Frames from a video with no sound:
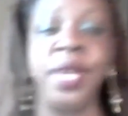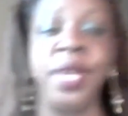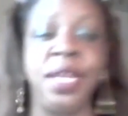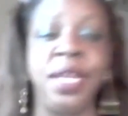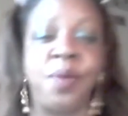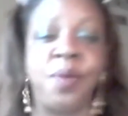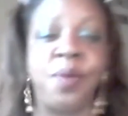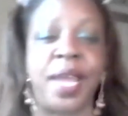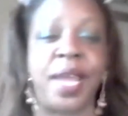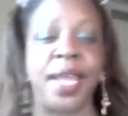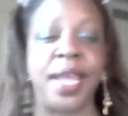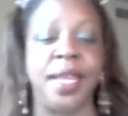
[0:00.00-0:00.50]

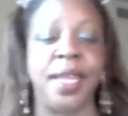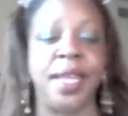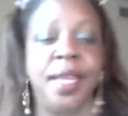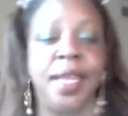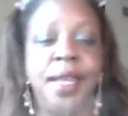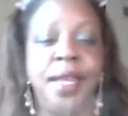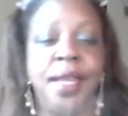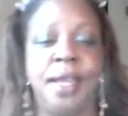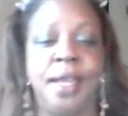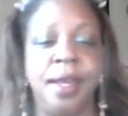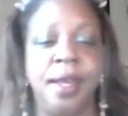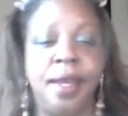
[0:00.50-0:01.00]
anyway,
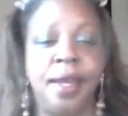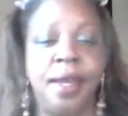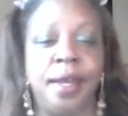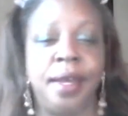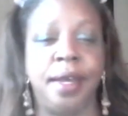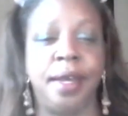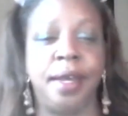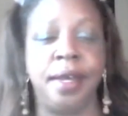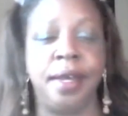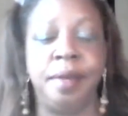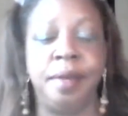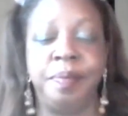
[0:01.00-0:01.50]

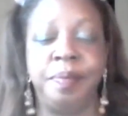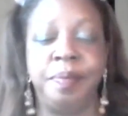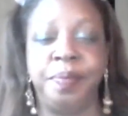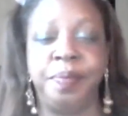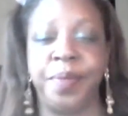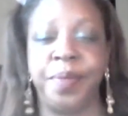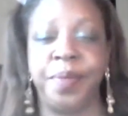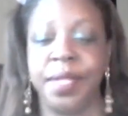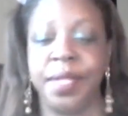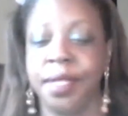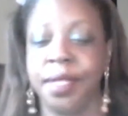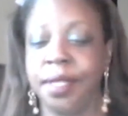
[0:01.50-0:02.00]
um,
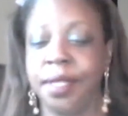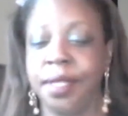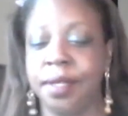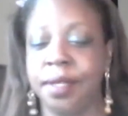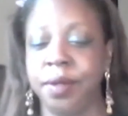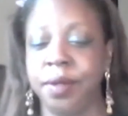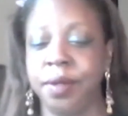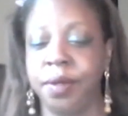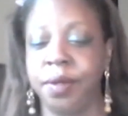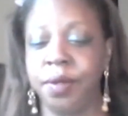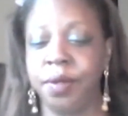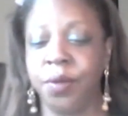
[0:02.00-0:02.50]

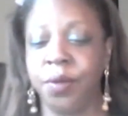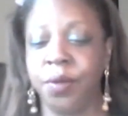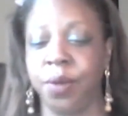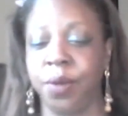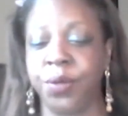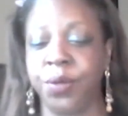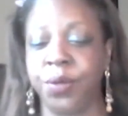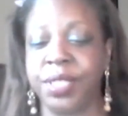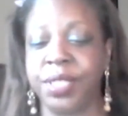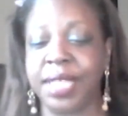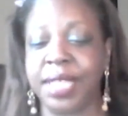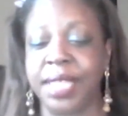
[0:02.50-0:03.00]
where
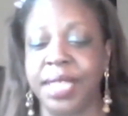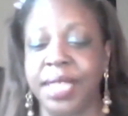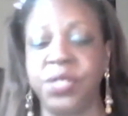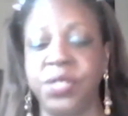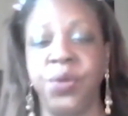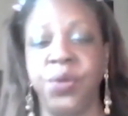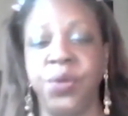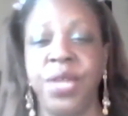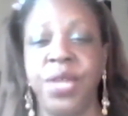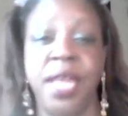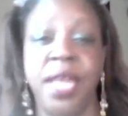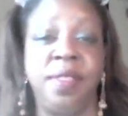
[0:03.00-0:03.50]
was I?
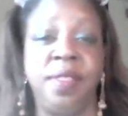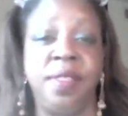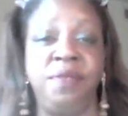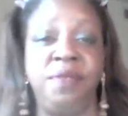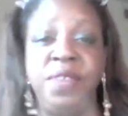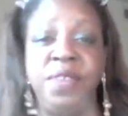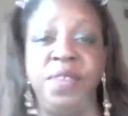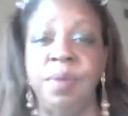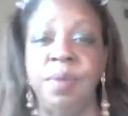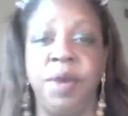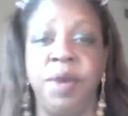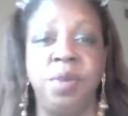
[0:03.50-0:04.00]
So yeah, the
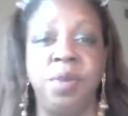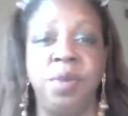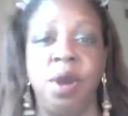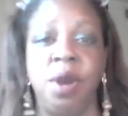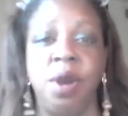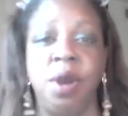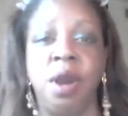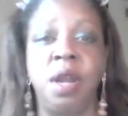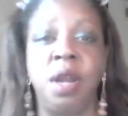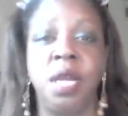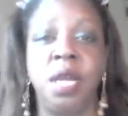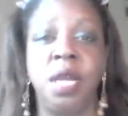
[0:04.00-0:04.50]
female
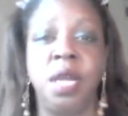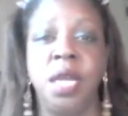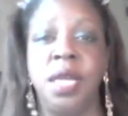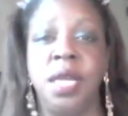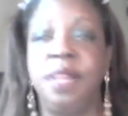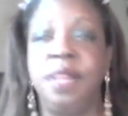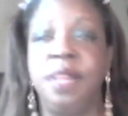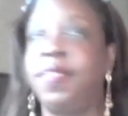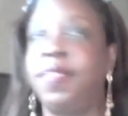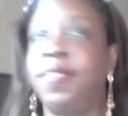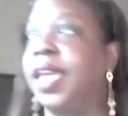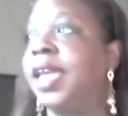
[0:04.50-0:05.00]
narc,
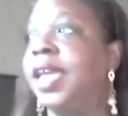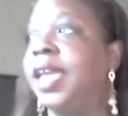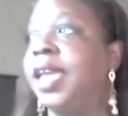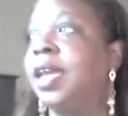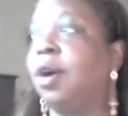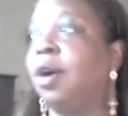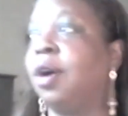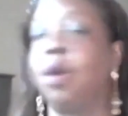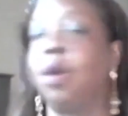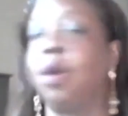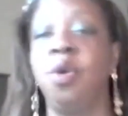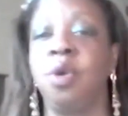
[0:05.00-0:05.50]

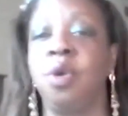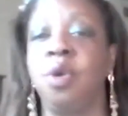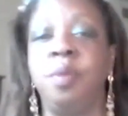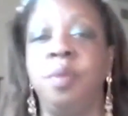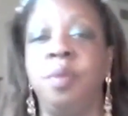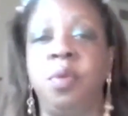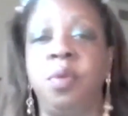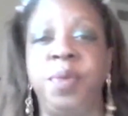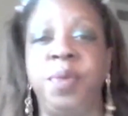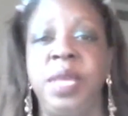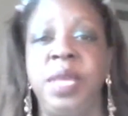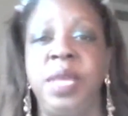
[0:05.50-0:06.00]
they are
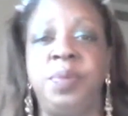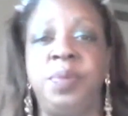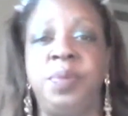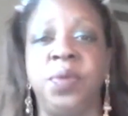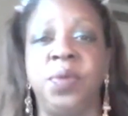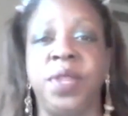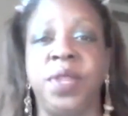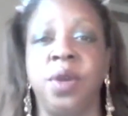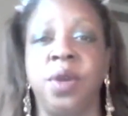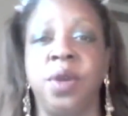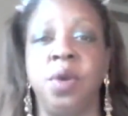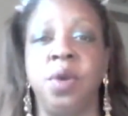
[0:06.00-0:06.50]
horrible
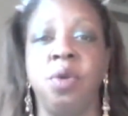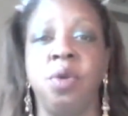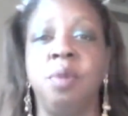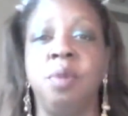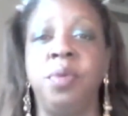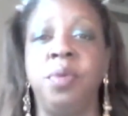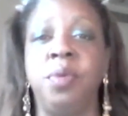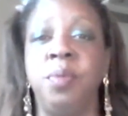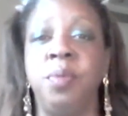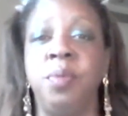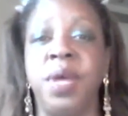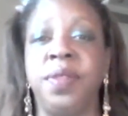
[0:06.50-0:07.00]
people. They're
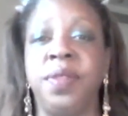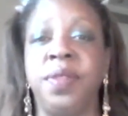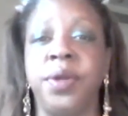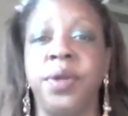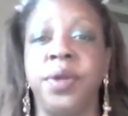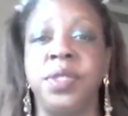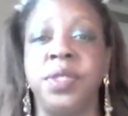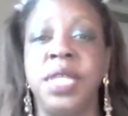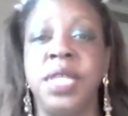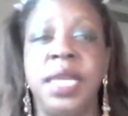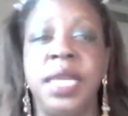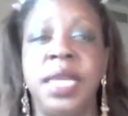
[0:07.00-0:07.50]
horrible
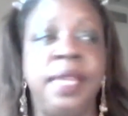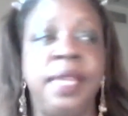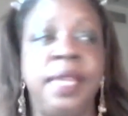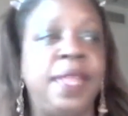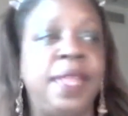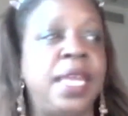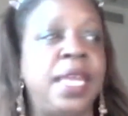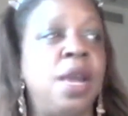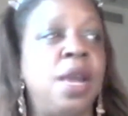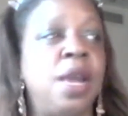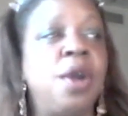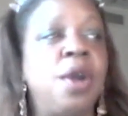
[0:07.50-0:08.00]
mothers.
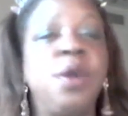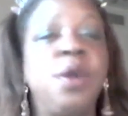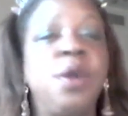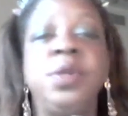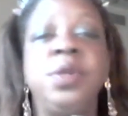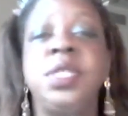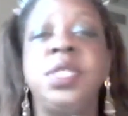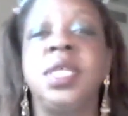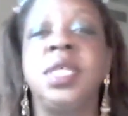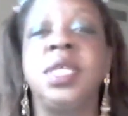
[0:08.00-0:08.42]
They hurt